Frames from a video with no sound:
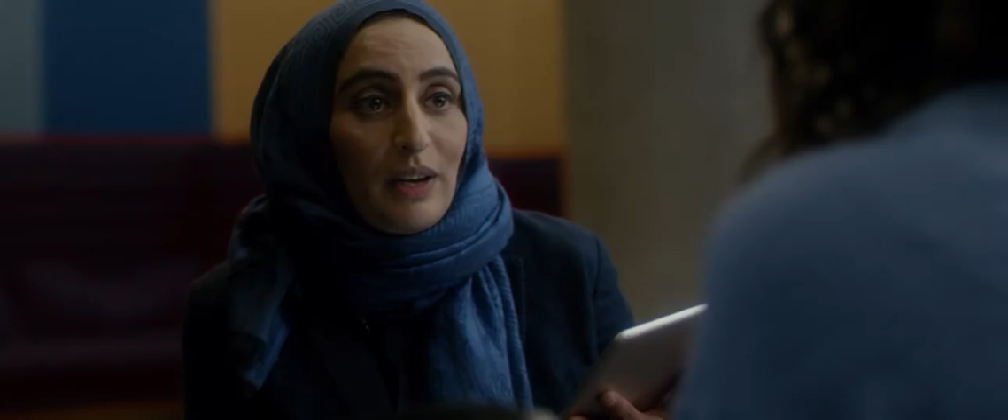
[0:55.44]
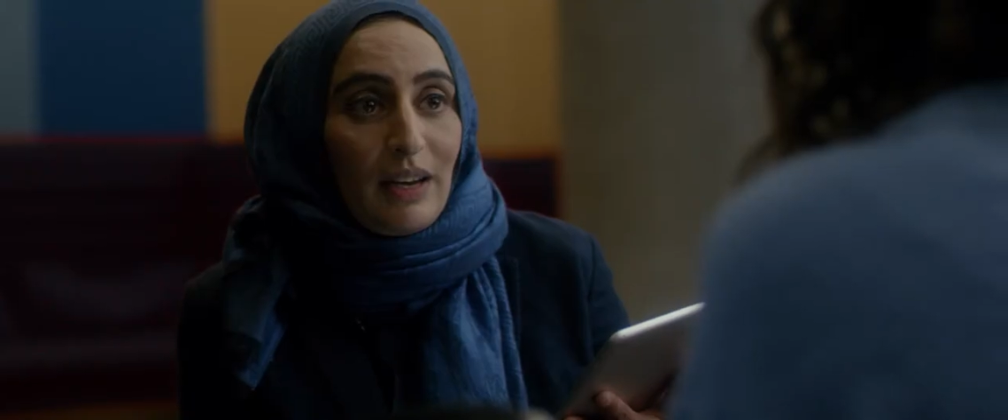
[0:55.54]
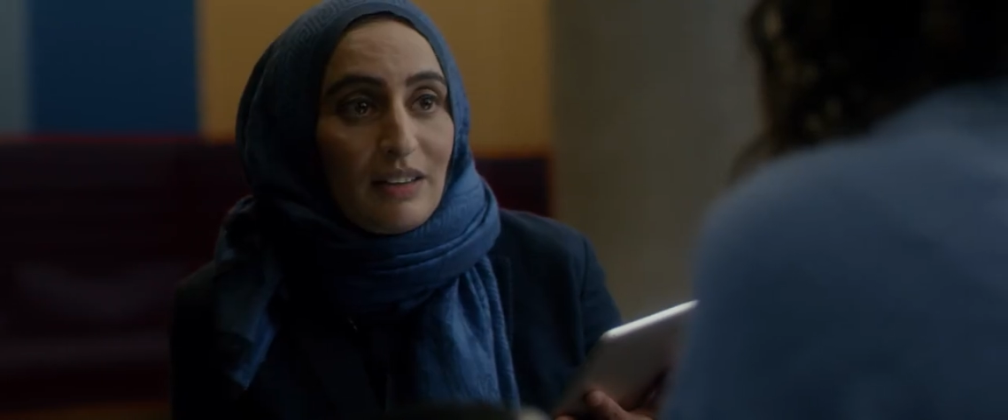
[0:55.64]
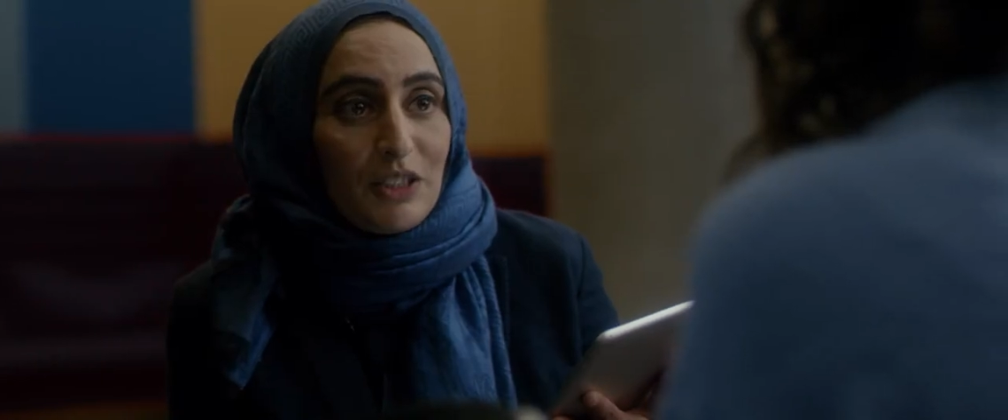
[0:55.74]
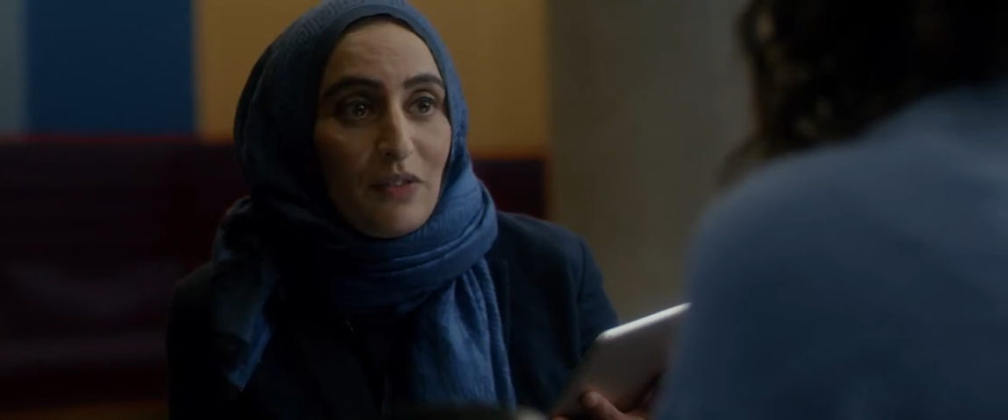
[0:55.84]

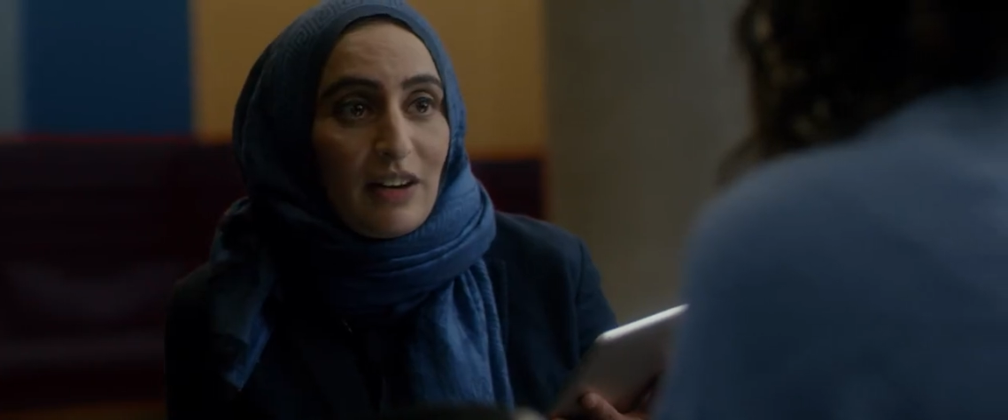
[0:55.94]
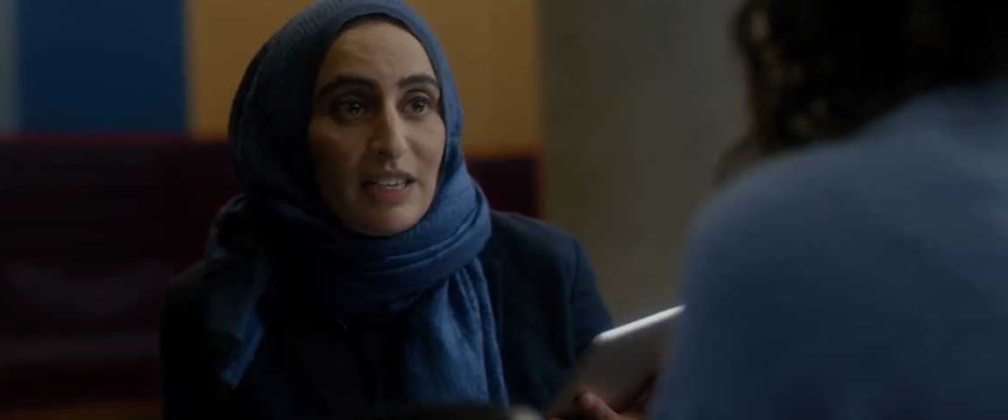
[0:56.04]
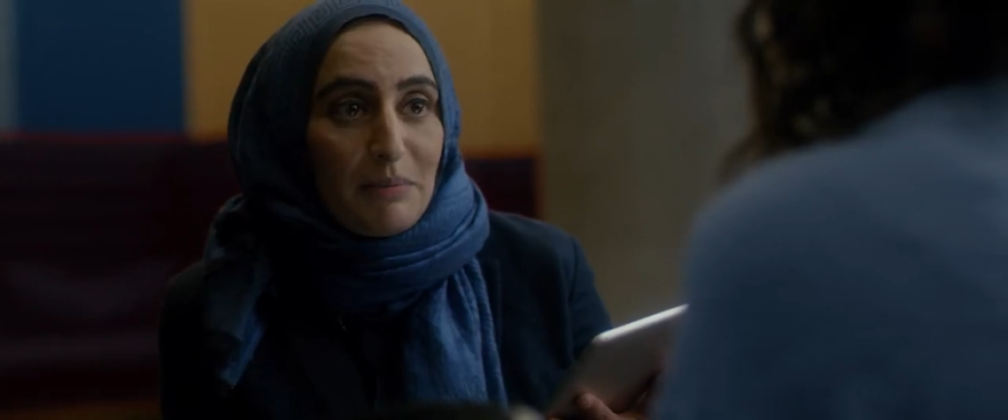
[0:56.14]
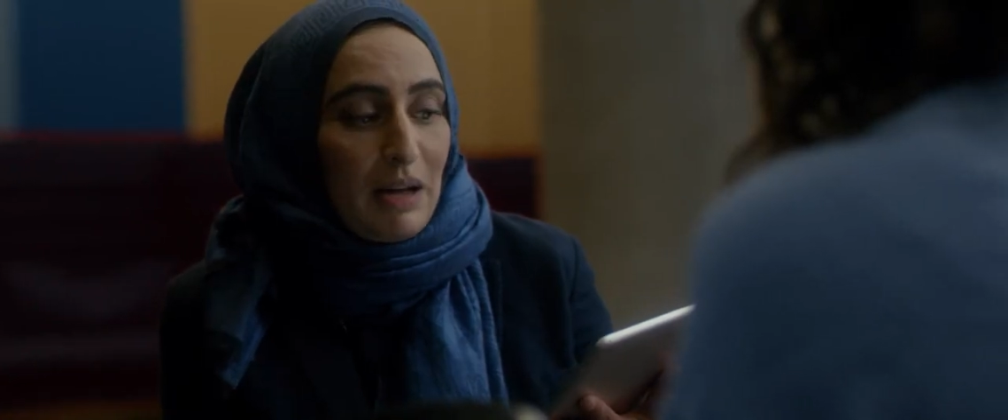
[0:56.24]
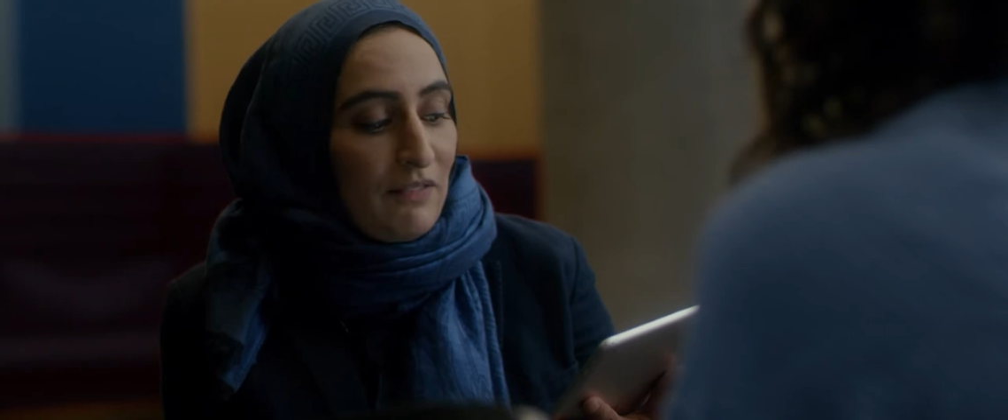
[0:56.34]
are here to
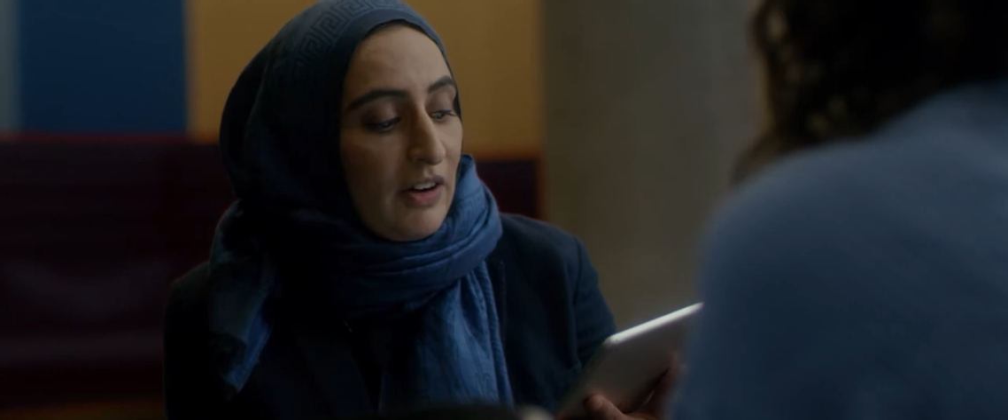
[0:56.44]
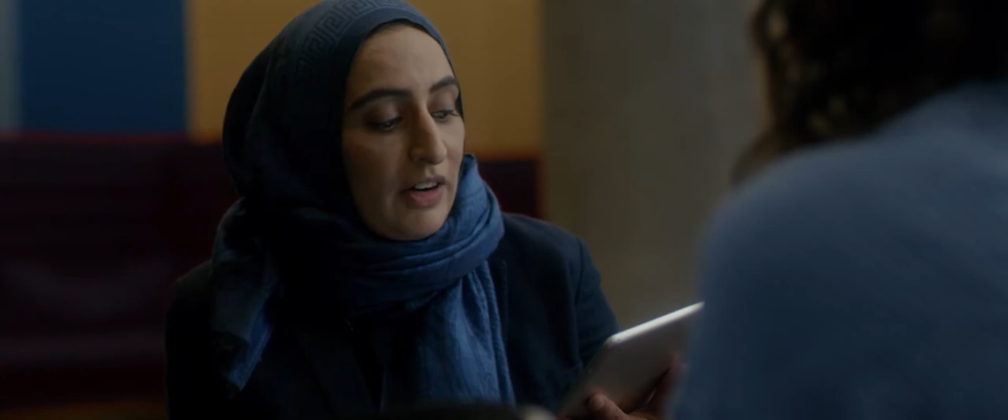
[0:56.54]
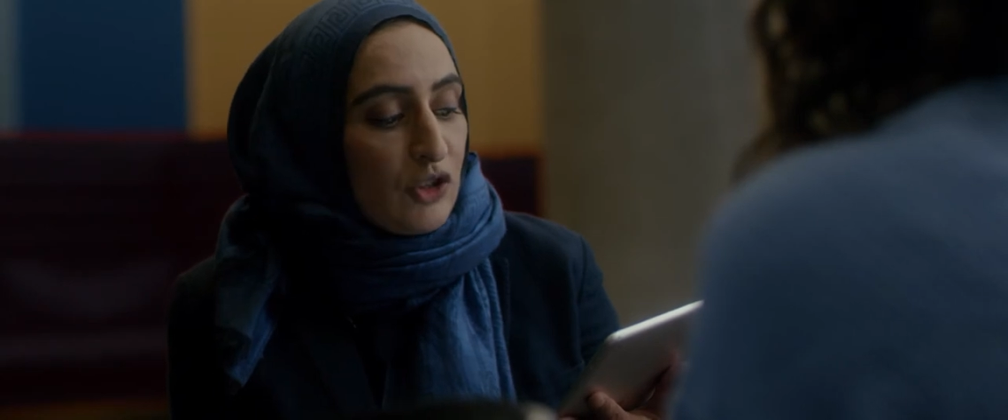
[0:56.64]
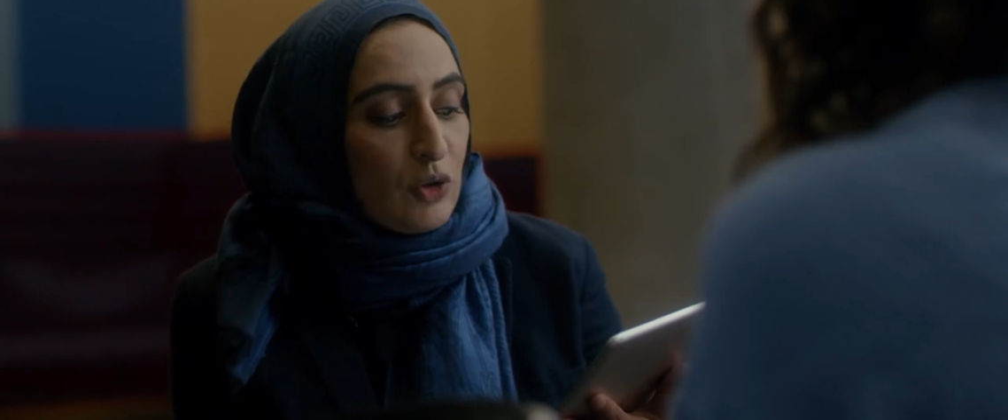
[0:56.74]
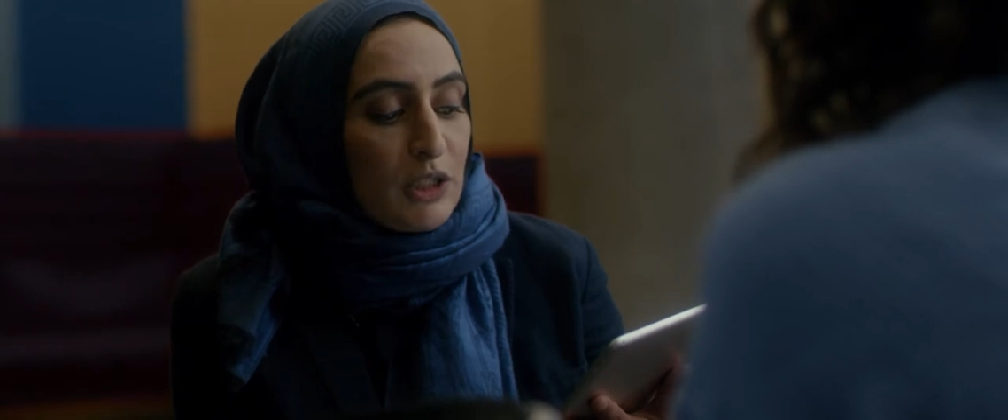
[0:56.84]
find out
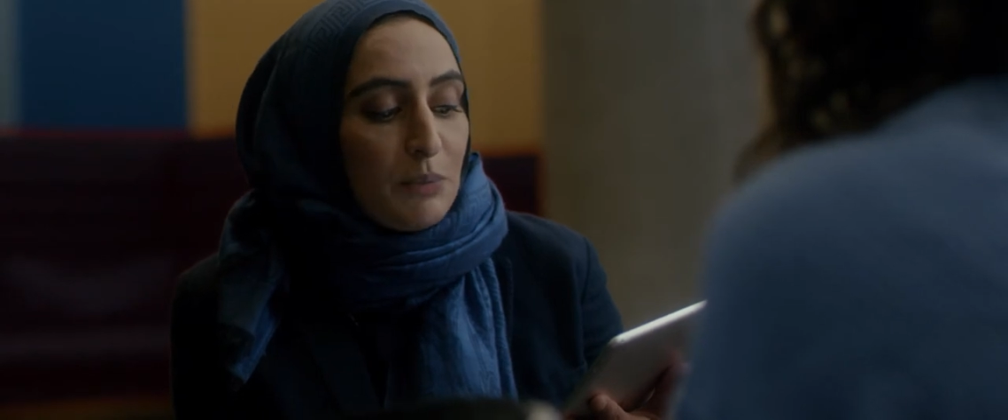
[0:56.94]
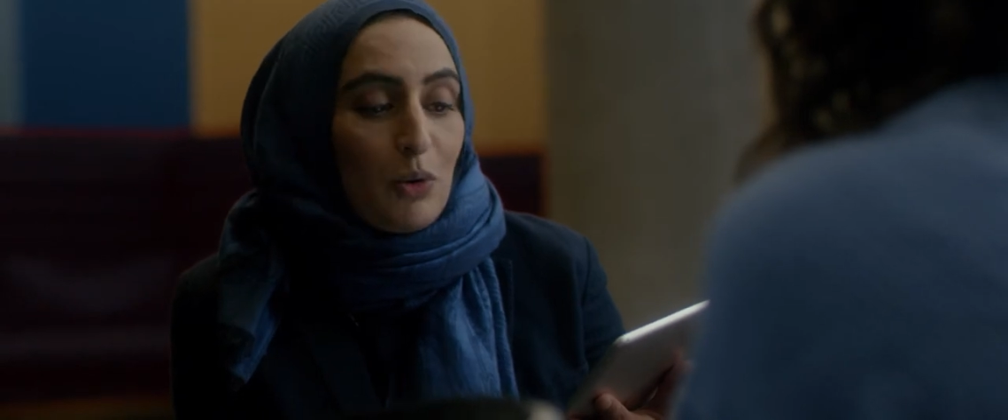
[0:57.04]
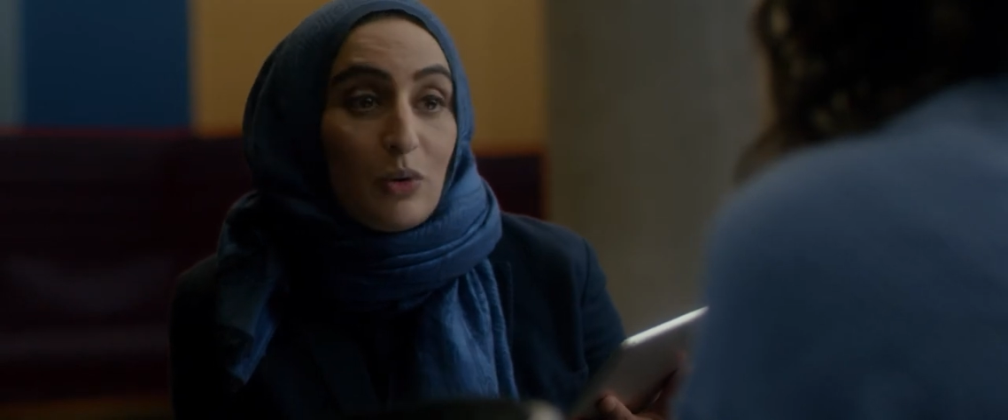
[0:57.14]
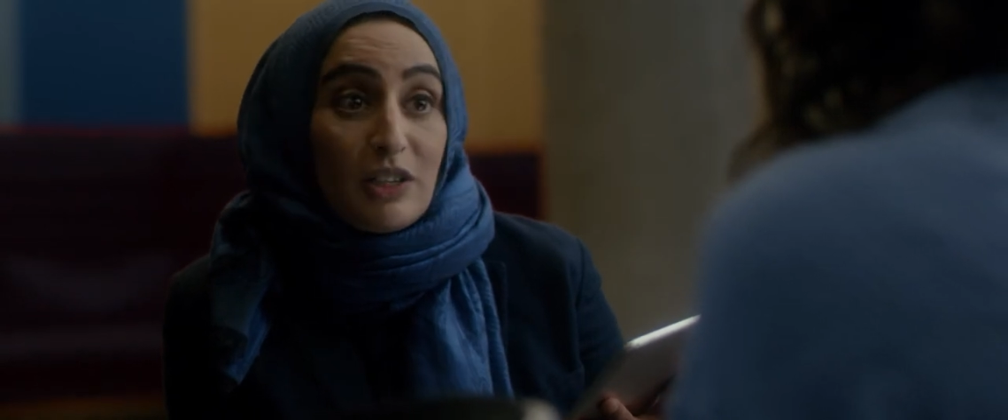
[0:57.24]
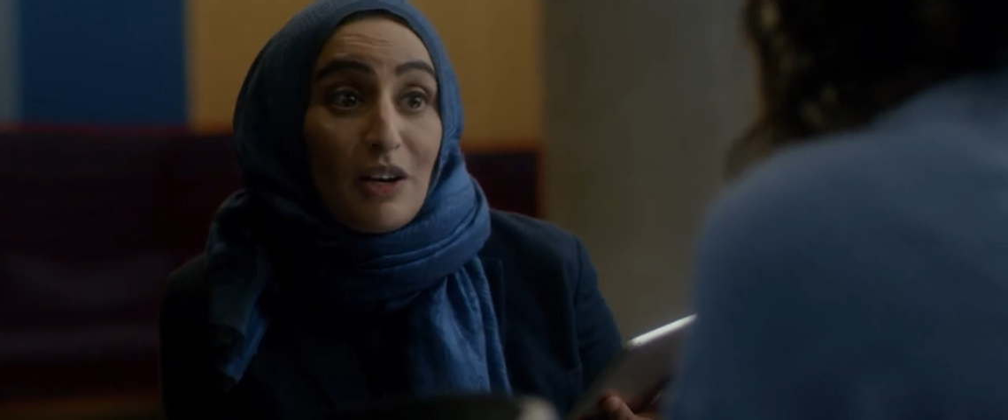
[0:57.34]
about financial
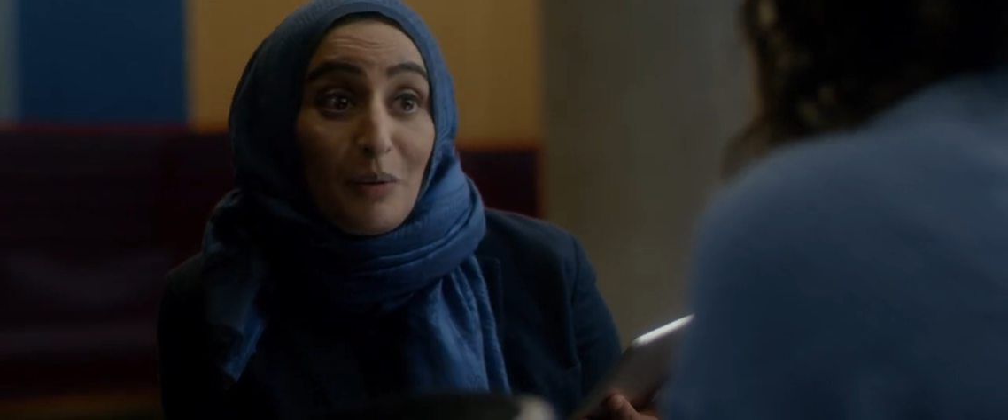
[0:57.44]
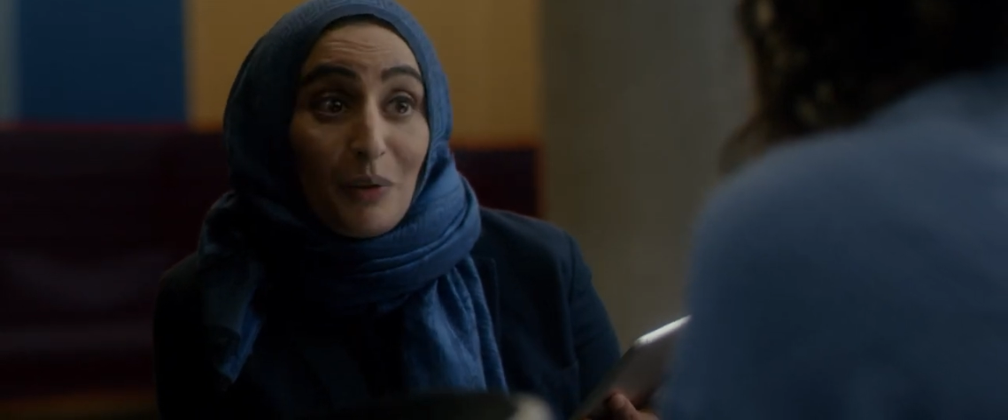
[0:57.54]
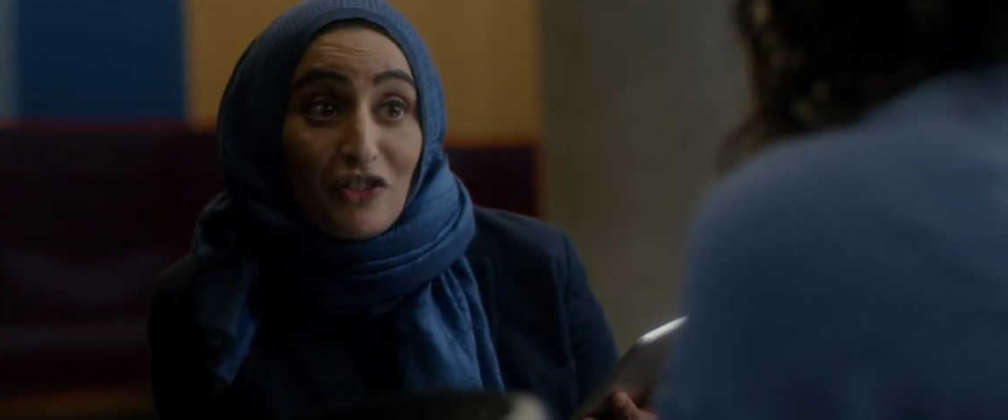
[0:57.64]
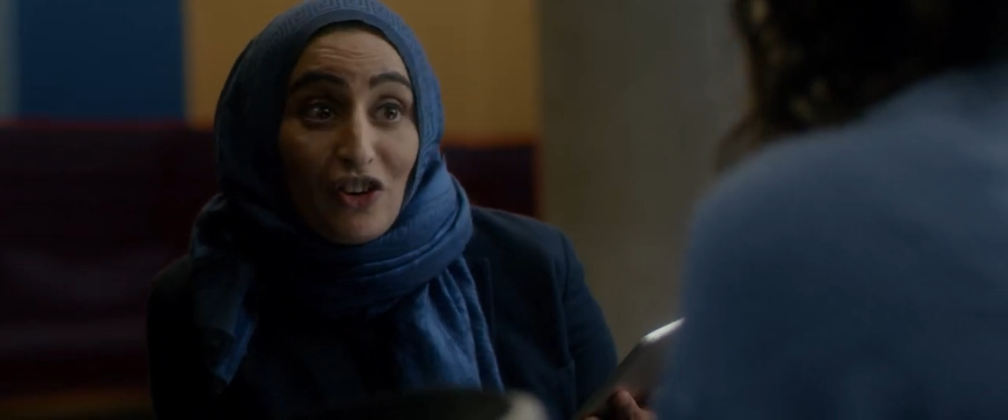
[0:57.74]
support to help with